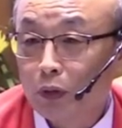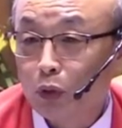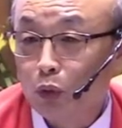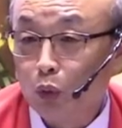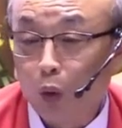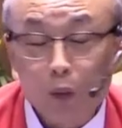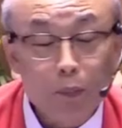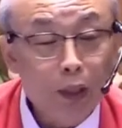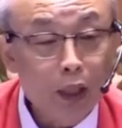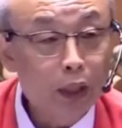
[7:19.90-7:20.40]

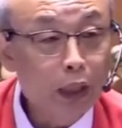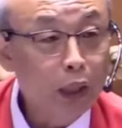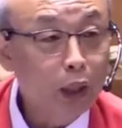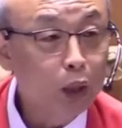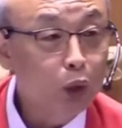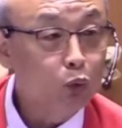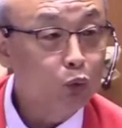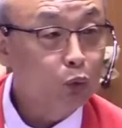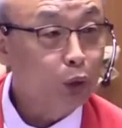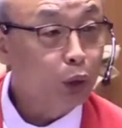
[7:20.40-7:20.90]

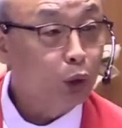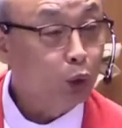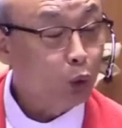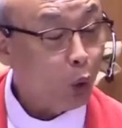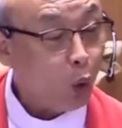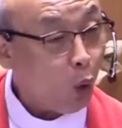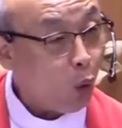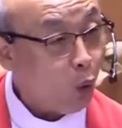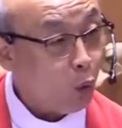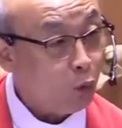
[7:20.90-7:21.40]
Normally, we
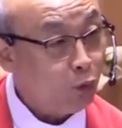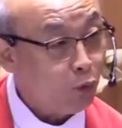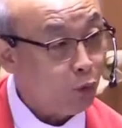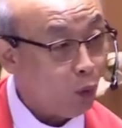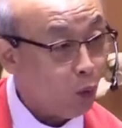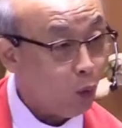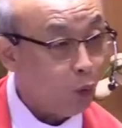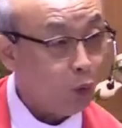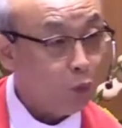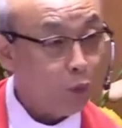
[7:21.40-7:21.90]
go
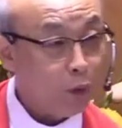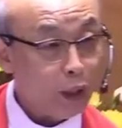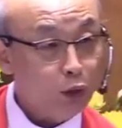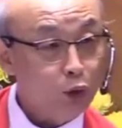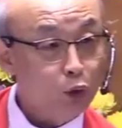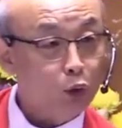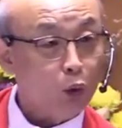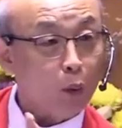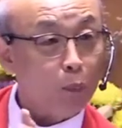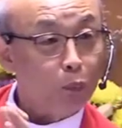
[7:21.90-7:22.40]
for when
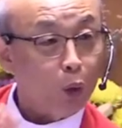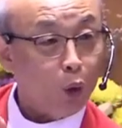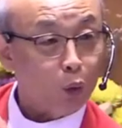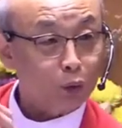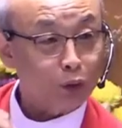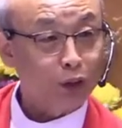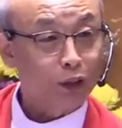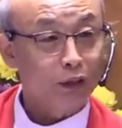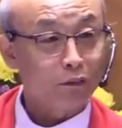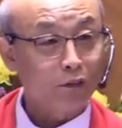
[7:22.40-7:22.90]
you are
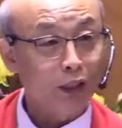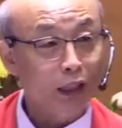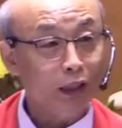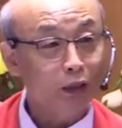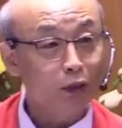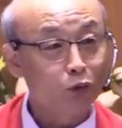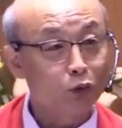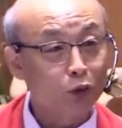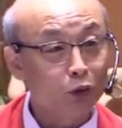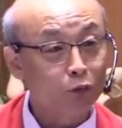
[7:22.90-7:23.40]
bought,
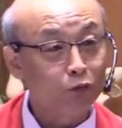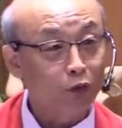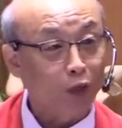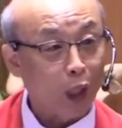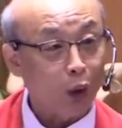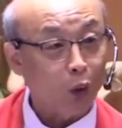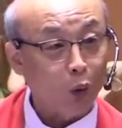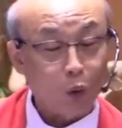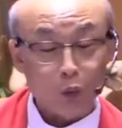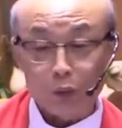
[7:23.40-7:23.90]
right? We
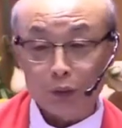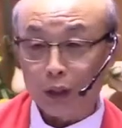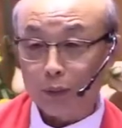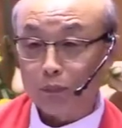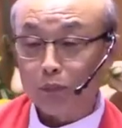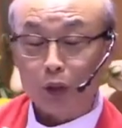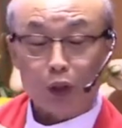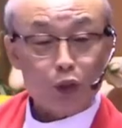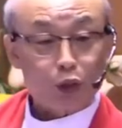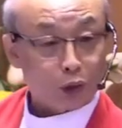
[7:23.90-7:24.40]
follow the
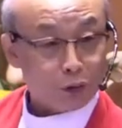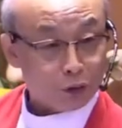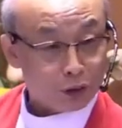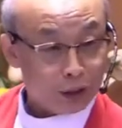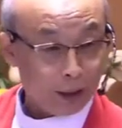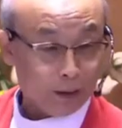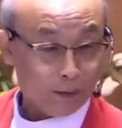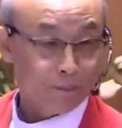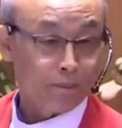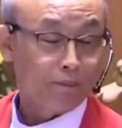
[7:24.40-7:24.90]

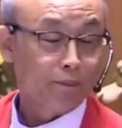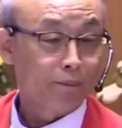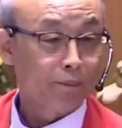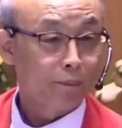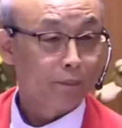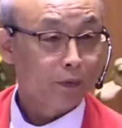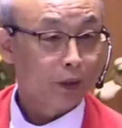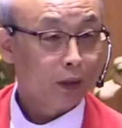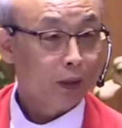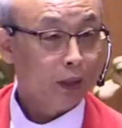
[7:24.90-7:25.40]
majority,
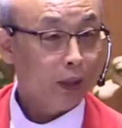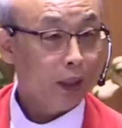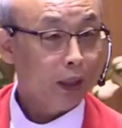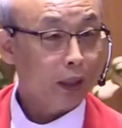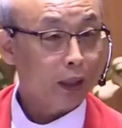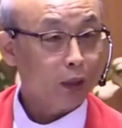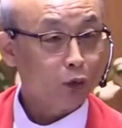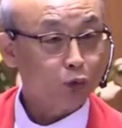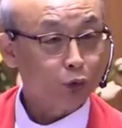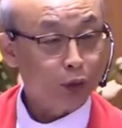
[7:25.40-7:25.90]

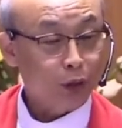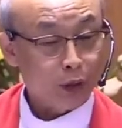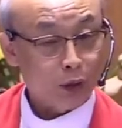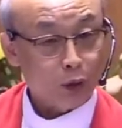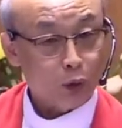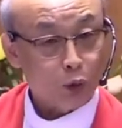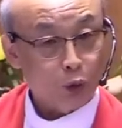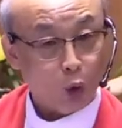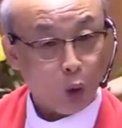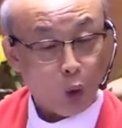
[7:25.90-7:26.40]
and
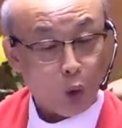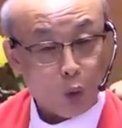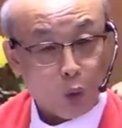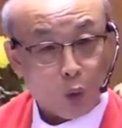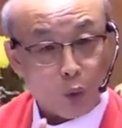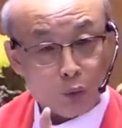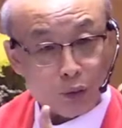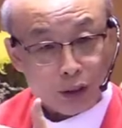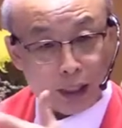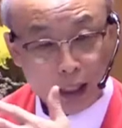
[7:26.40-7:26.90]
we
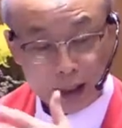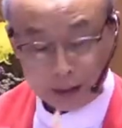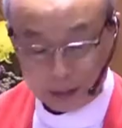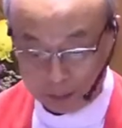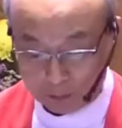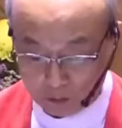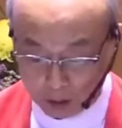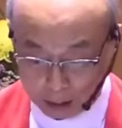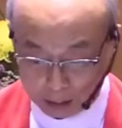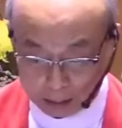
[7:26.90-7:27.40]
go on
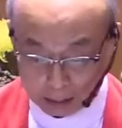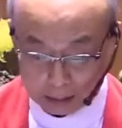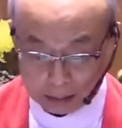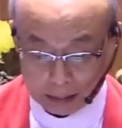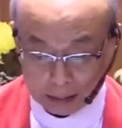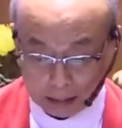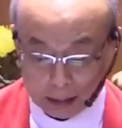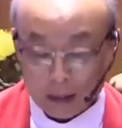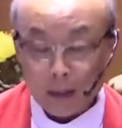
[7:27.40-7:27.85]
that one.